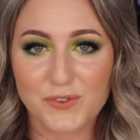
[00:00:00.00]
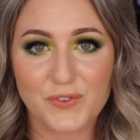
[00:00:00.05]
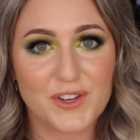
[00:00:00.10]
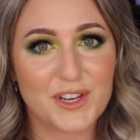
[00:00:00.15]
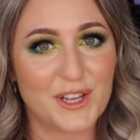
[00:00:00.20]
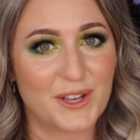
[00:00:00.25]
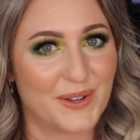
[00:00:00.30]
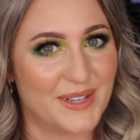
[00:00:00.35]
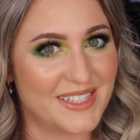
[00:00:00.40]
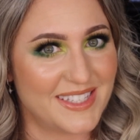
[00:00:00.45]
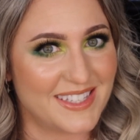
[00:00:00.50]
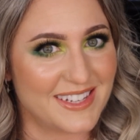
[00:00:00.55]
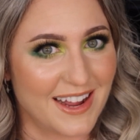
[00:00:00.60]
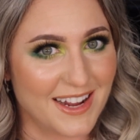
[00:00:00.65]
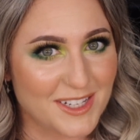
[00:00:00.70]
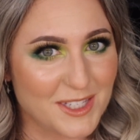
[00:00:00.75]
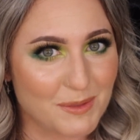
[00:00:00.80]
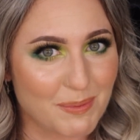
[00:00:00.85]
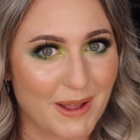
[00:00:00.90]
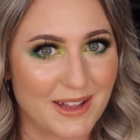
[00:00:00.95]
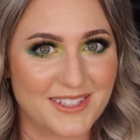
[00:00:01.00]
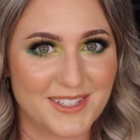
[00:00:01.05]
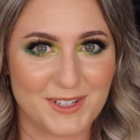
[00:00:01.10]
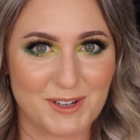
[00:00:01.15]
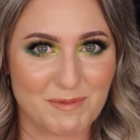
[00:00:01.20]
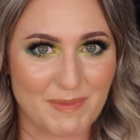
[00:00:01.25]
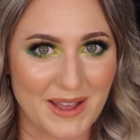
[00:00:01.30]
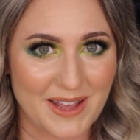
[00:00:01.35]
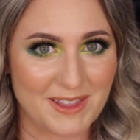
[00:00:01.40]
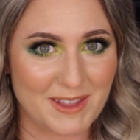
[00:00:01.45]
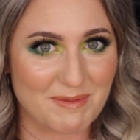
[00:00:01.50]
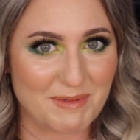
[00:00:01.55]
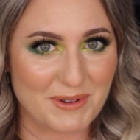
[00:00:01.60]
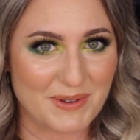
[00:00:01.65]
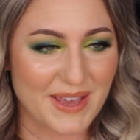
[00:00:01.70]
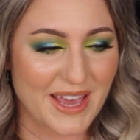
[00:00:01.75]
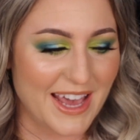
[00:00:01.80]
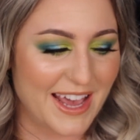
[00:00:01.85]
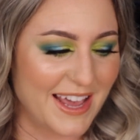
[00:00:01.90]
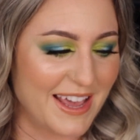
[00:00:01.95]
video is not sponsored by them,
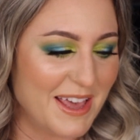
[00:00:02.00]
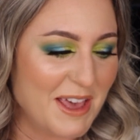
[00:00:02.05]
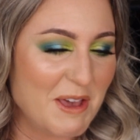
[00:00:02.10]
okay?